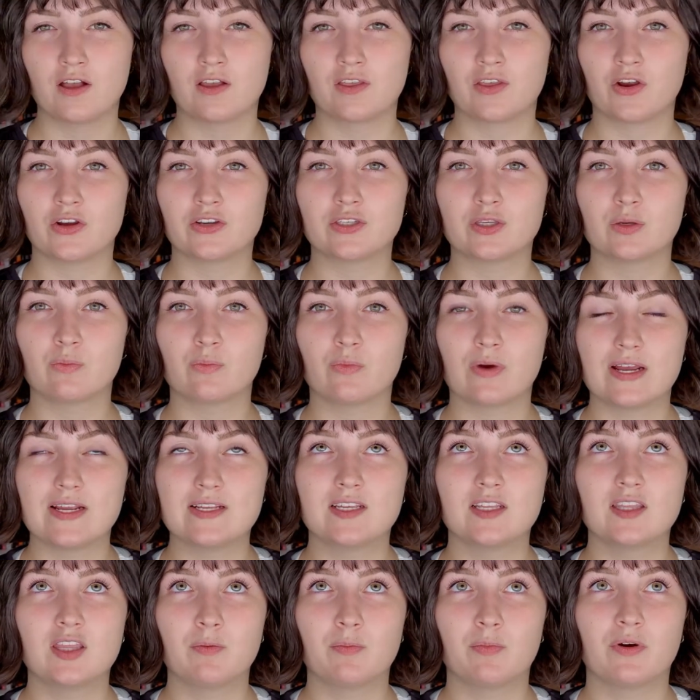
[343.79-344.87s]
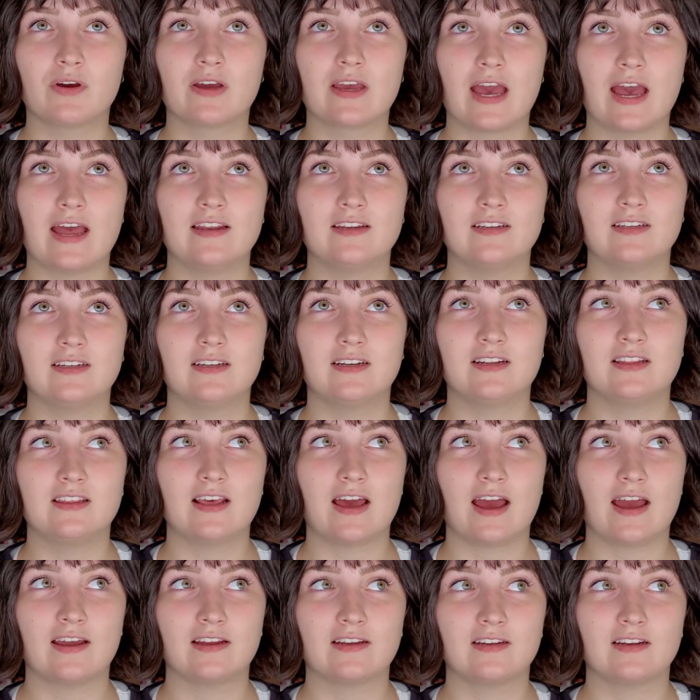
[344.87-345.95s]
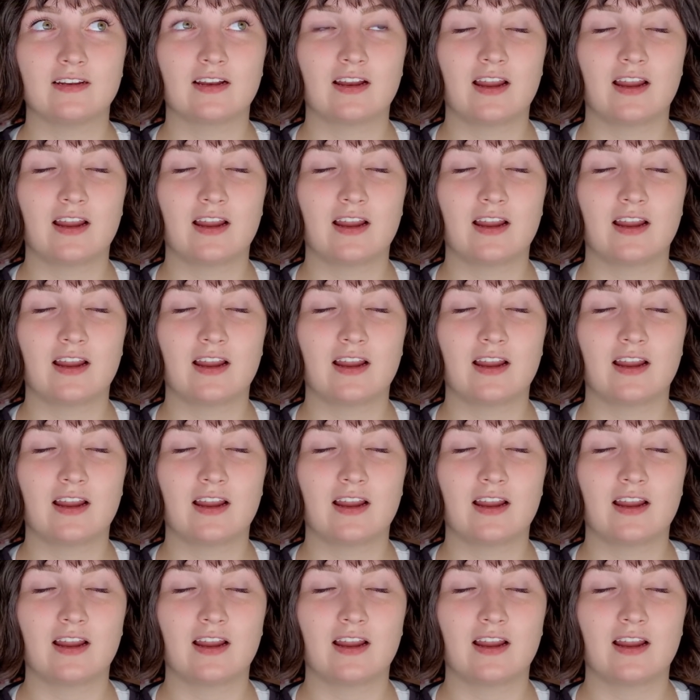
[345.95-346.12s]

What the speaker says: There are some ways that the book ended that